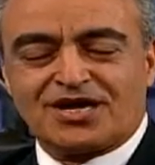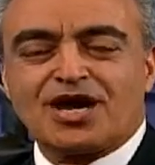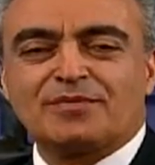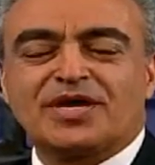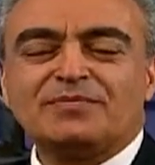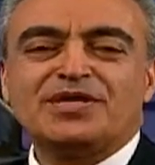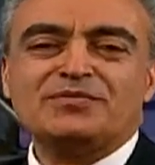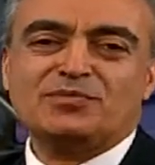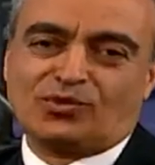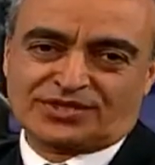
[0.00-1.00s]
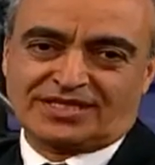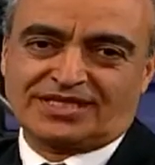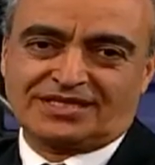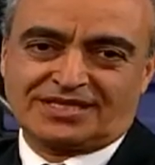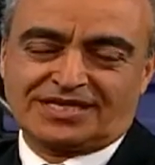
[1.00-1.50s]
I'm Ebby Mohseni,
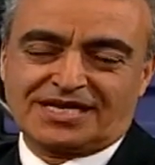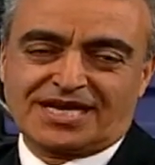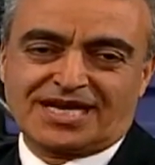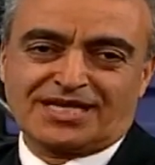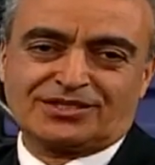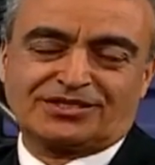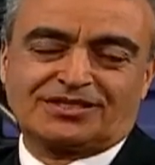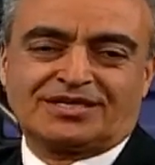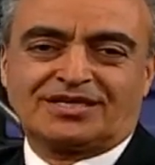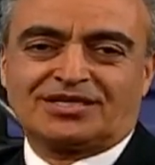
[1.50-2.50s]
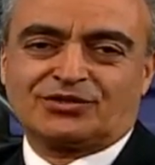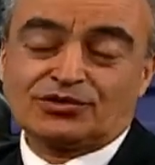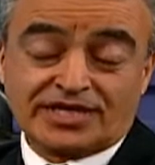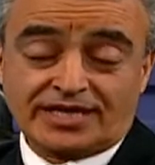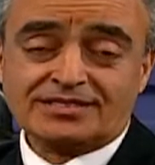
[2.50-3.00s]
and your
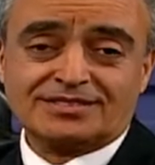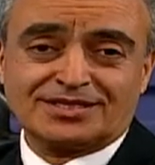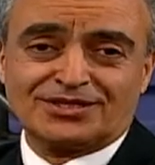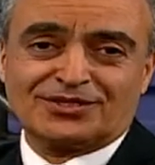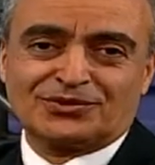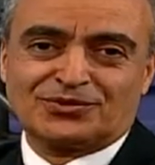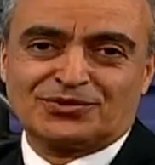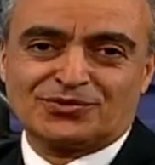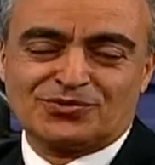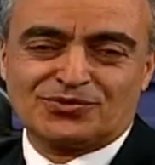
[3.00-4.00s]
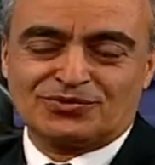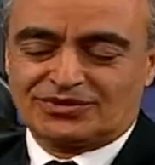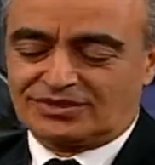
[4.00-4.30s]
guest to